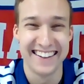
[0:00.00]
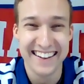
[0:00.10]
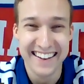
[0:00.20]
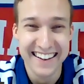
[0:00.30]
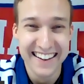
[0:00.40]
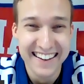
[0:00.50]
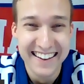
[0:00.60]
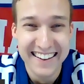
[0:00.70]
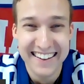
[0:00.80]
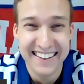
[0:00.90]

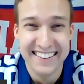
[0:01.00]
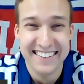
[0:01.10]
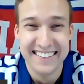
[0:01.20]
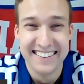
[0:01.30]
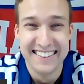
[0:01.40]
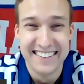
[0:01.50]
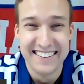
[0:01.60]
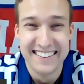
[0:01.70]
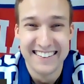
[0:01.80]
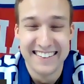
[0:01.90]

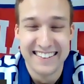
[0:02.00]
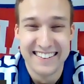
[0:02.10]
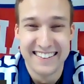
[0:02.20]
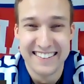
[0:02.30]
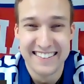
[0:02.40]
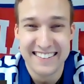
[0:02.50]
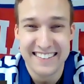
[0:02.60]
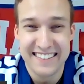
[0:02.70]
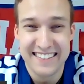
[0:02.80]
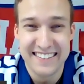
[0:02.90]

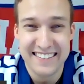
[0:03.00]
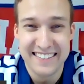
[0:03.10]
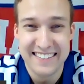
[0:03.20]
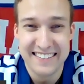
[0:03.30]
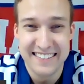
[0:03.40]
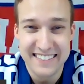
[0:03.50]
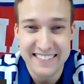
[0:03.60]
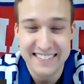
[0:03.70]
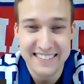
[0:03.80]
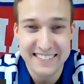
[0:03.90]

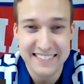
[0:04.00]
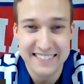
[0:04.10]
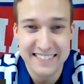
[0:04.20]
The person shown says nothing.